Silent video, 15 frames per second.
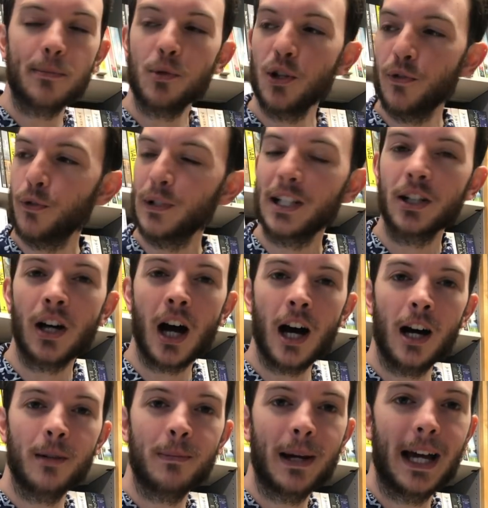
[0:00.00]
a beautiful little
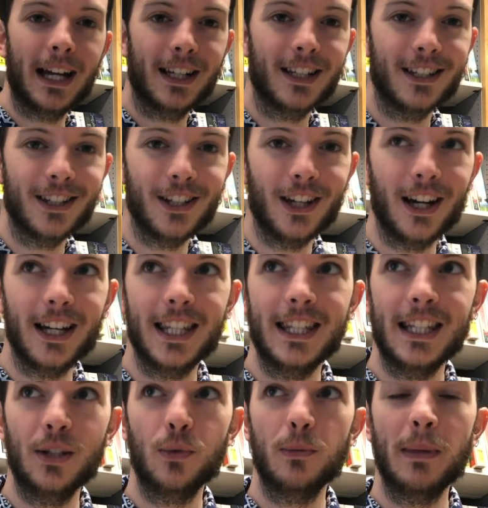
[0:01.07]
hardback that I
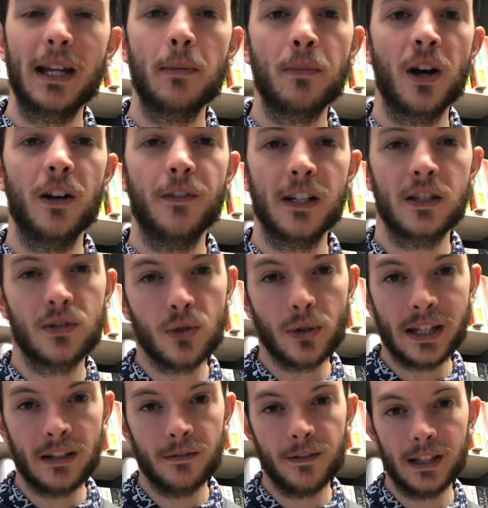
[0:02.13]
think would make a perfect
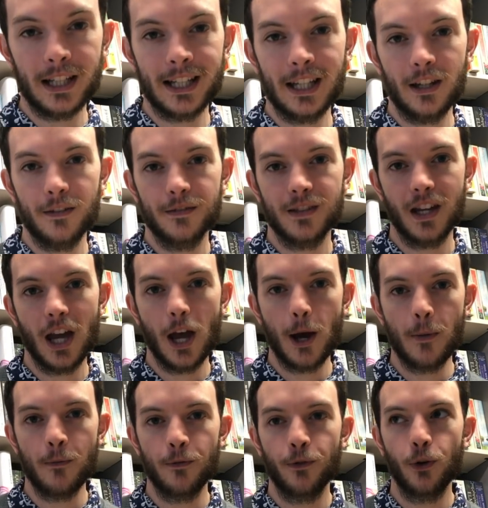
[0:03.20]
stocking filler gift
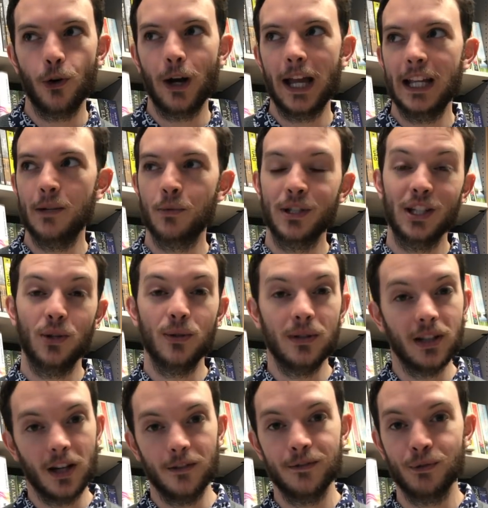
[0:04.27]
for anybody who
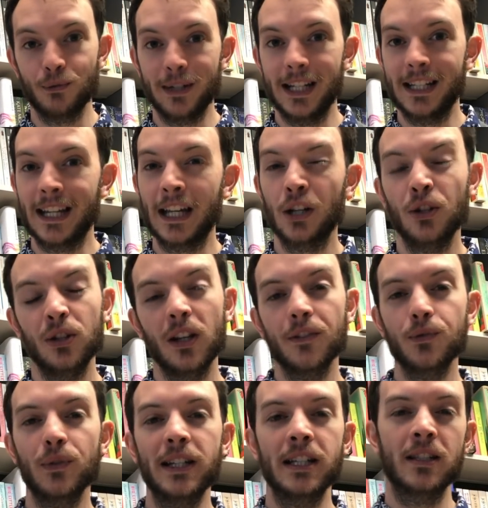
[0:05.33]
loves reading
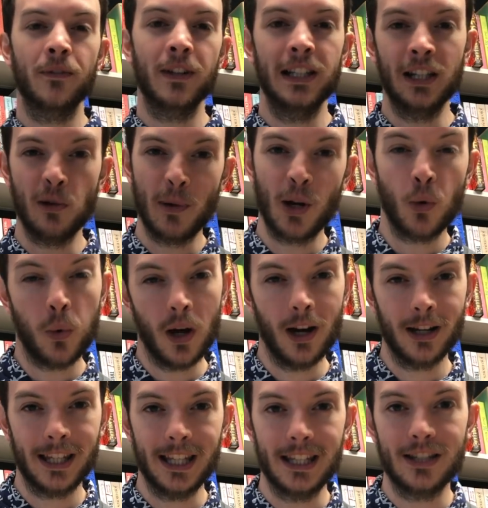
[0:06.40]
something a little bit
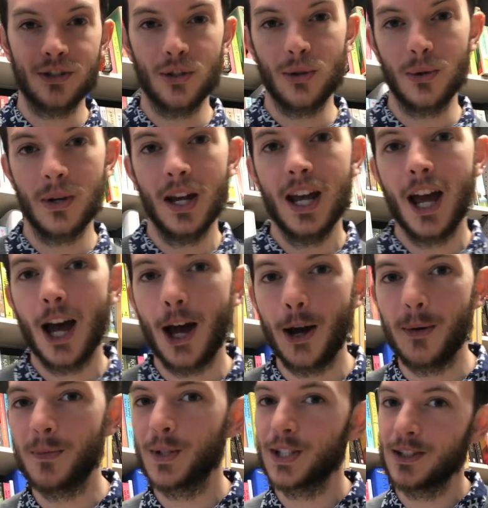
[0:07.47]
quirky too,
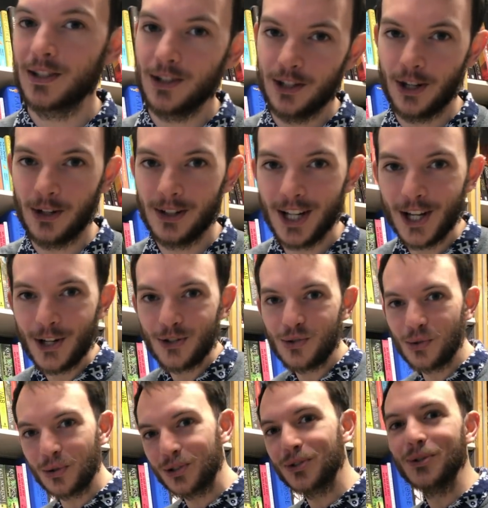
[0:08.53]
because, you know,
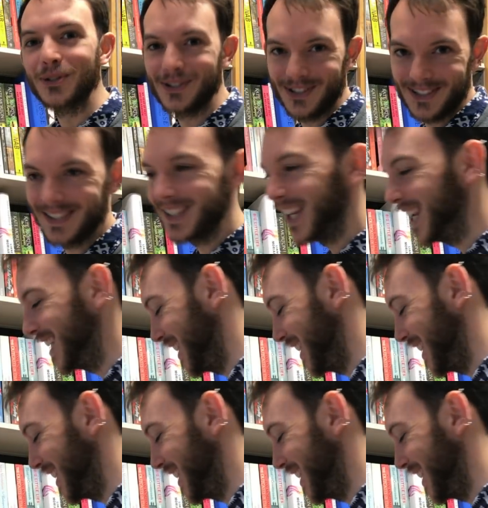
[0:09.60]
George Saunders.